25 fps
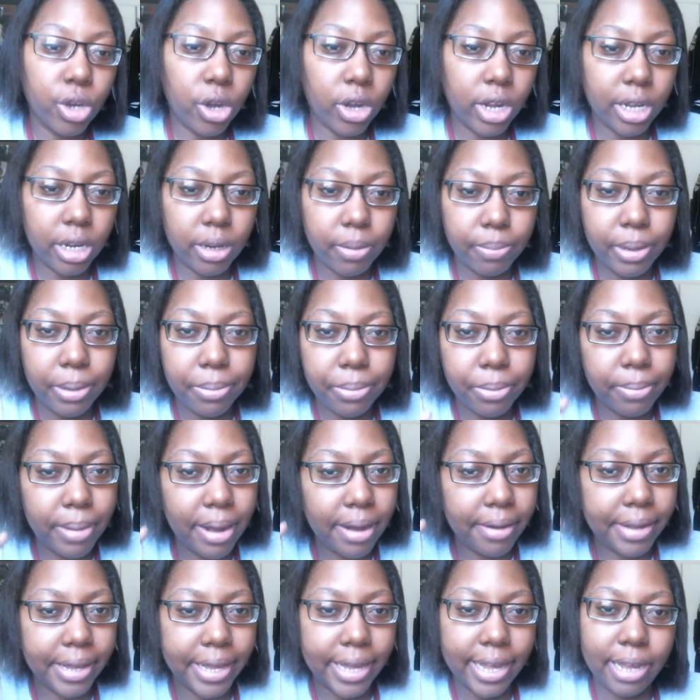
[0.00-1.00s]
talking to people
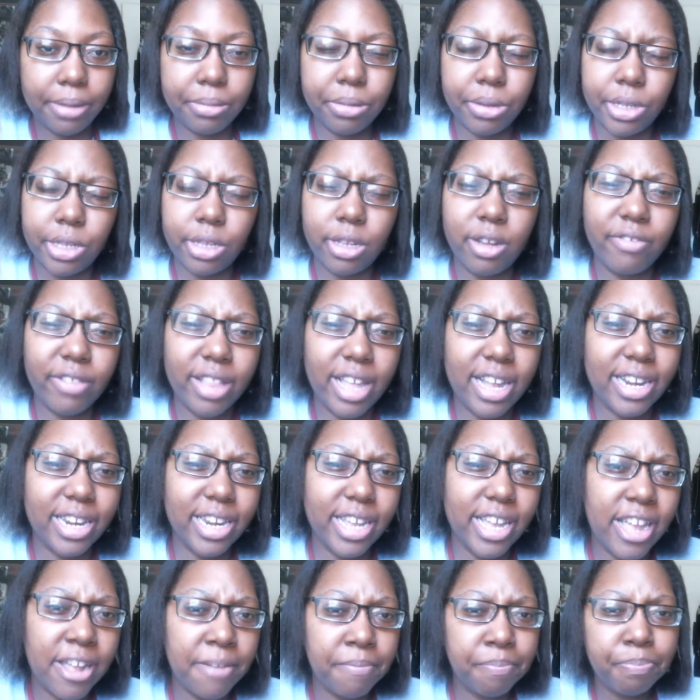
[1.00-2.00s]
about games and stuff like
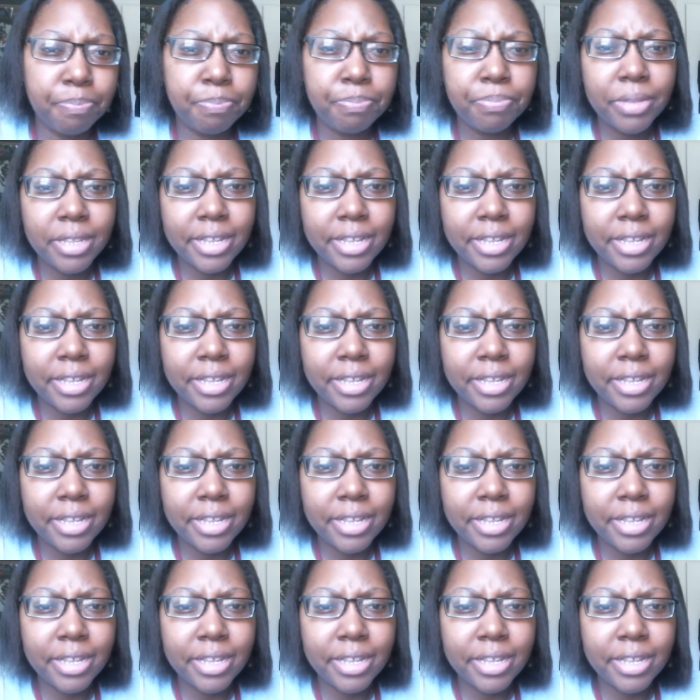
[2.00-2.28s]
that.